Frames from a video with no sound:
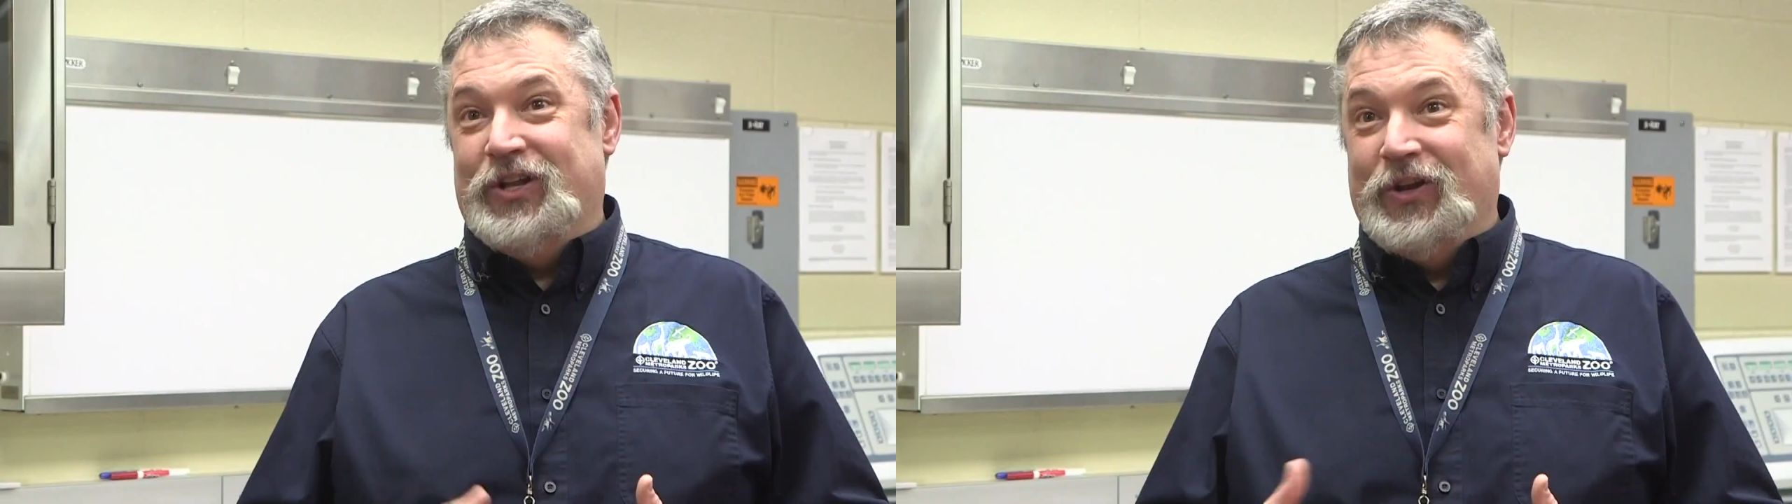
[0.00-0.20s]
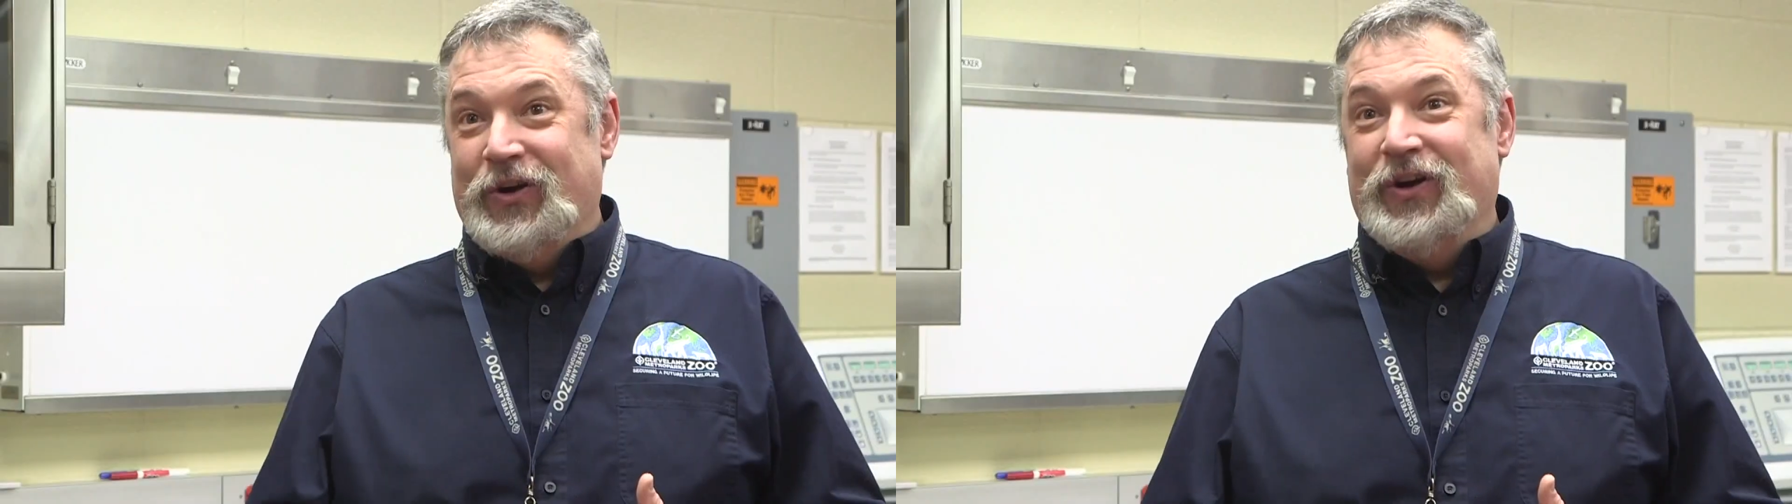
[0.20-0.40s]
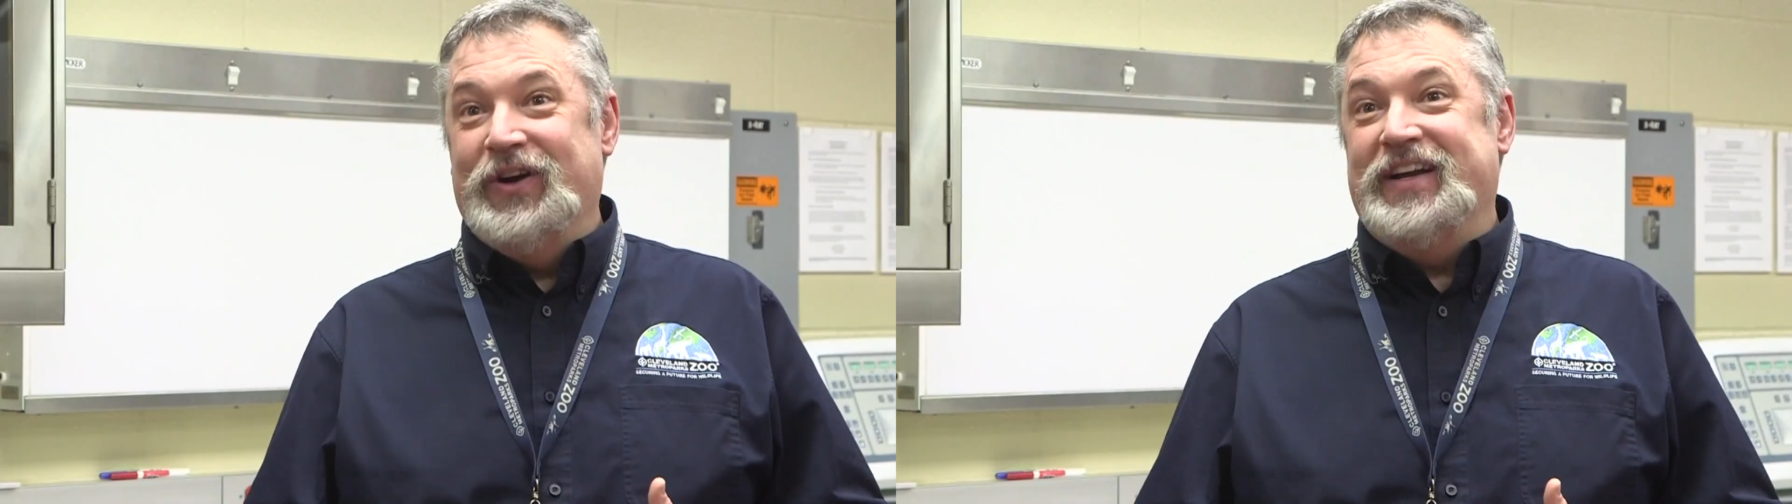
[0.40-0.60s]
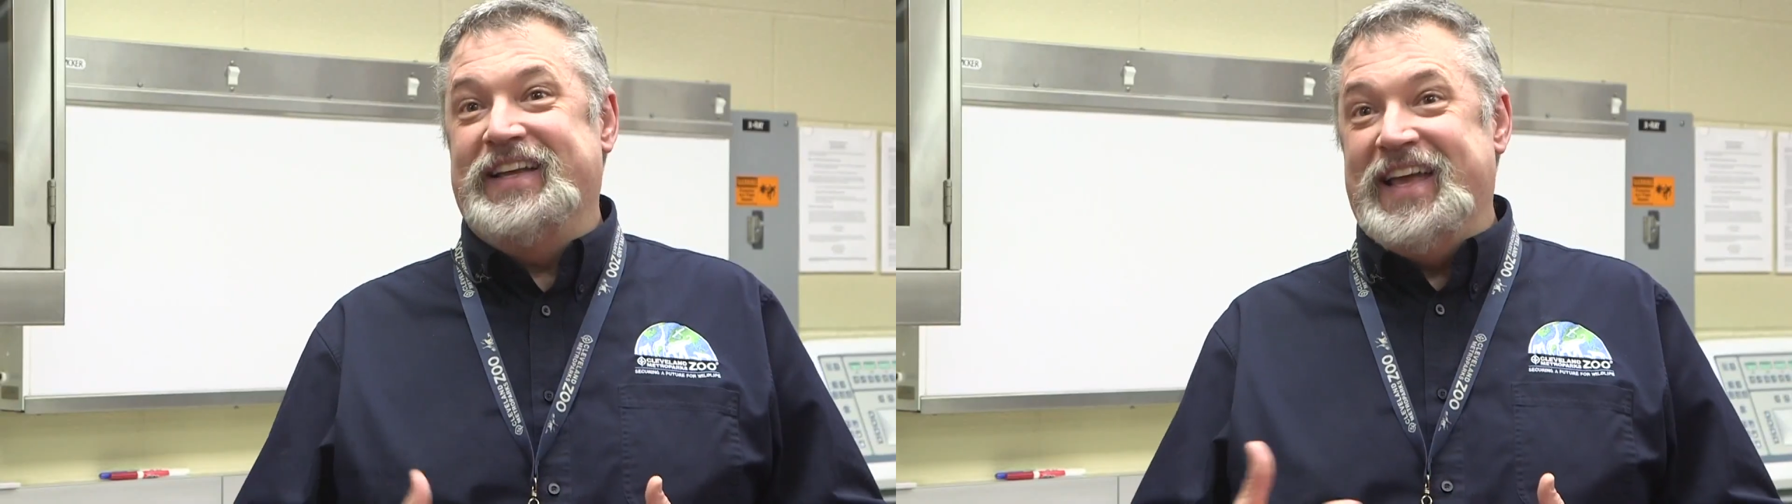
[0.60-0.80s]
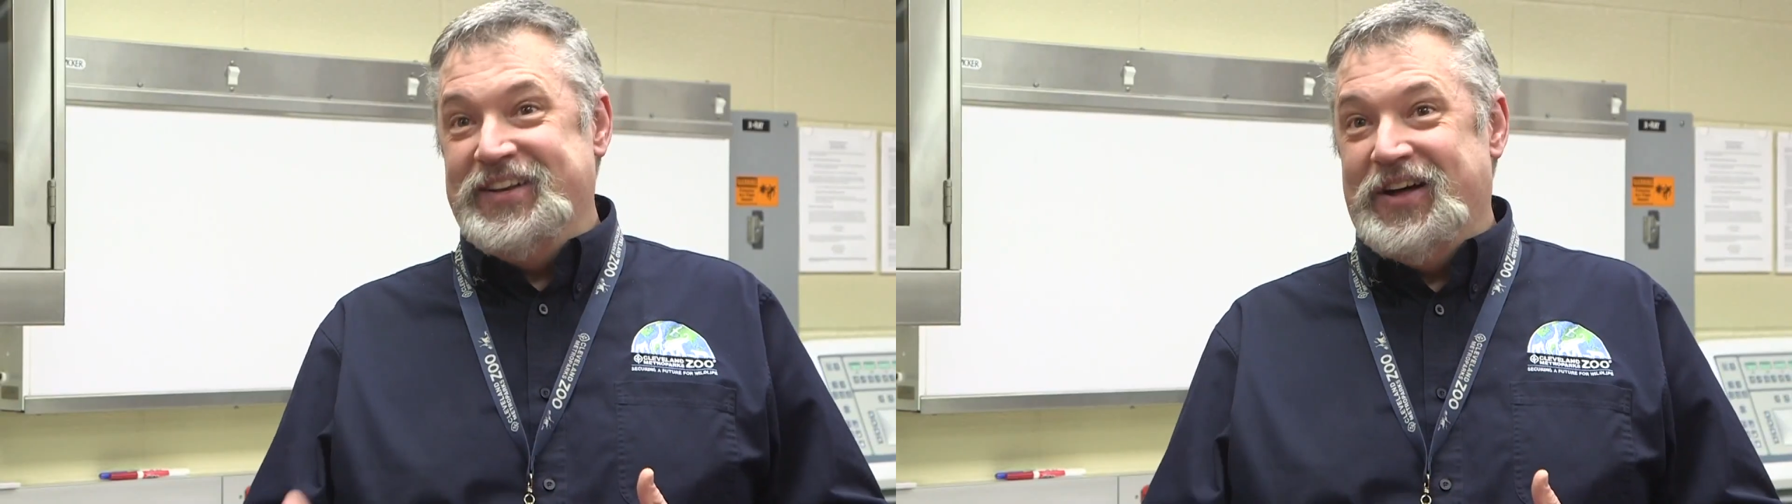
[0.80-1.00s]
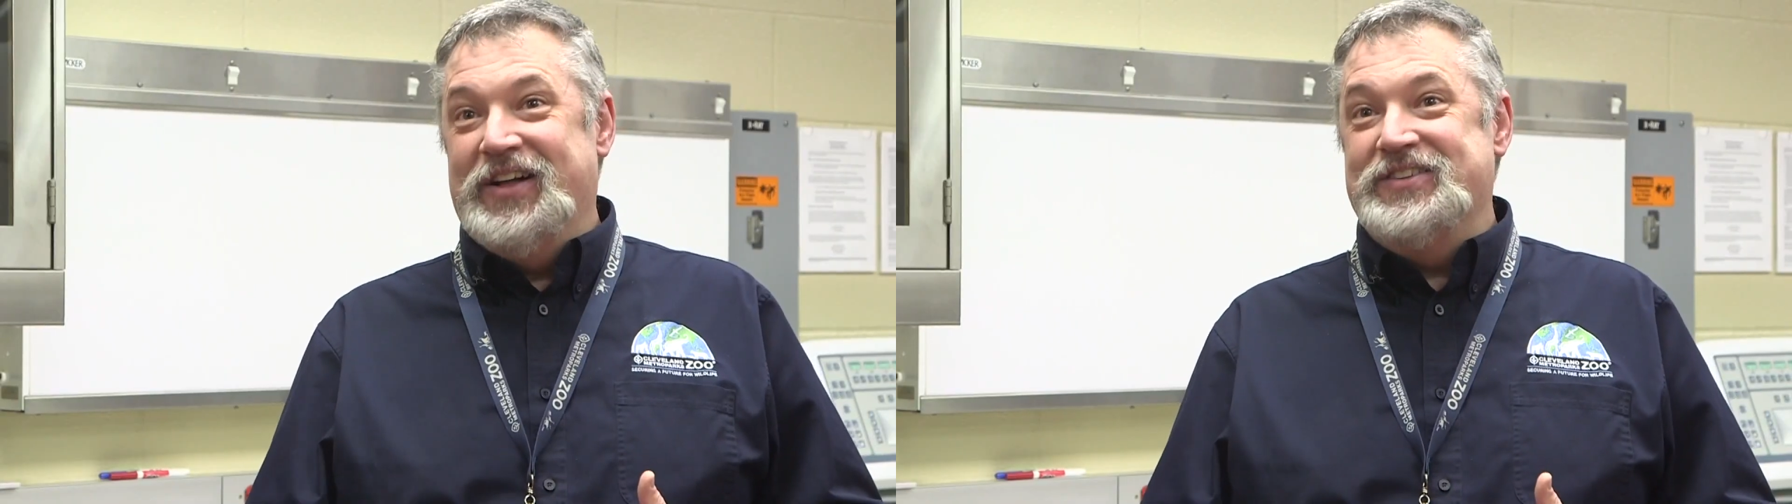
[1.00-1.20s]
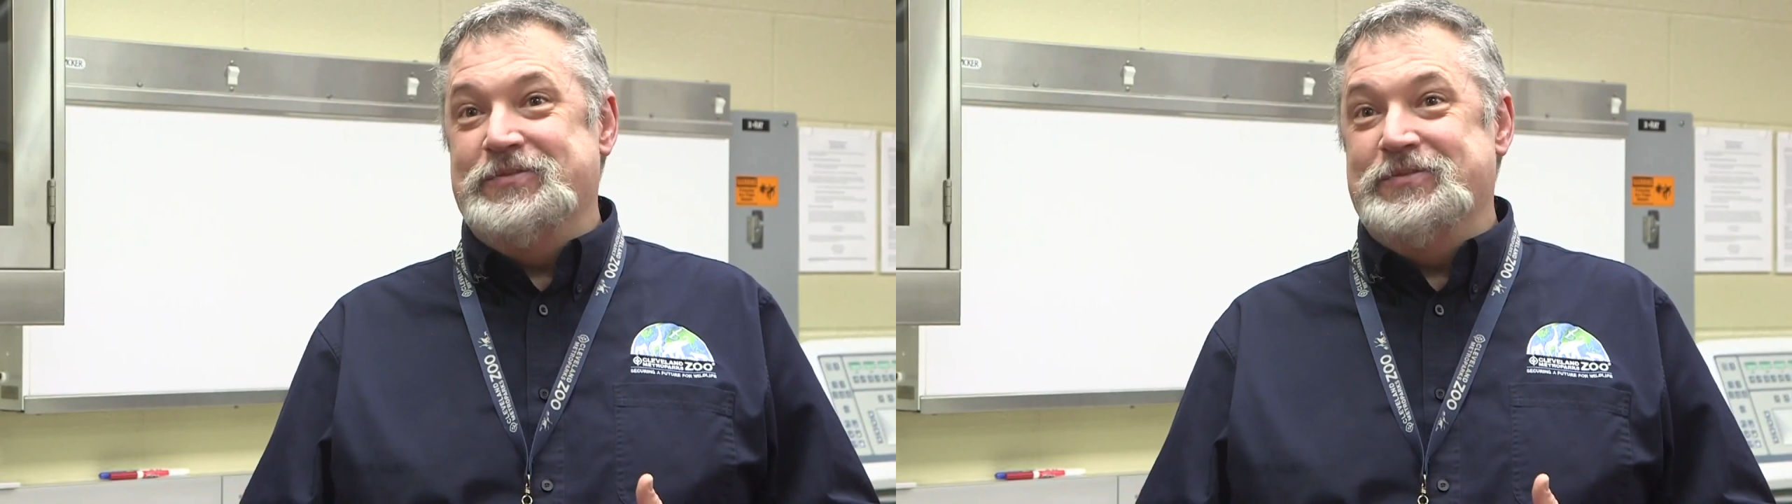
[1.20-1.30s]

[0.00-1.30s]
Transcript: learn and gain knowledge